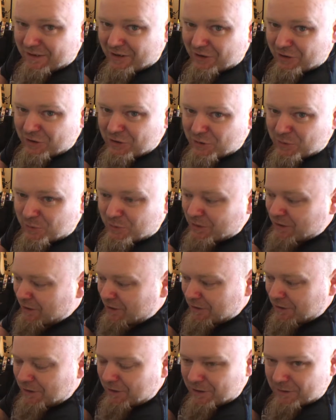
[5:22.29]
on a dual
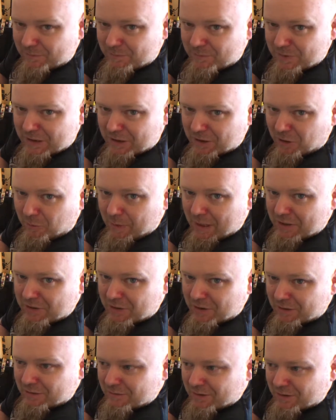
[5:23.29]
coil on a single
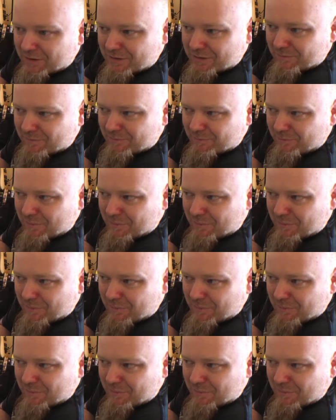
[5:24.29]
battery that's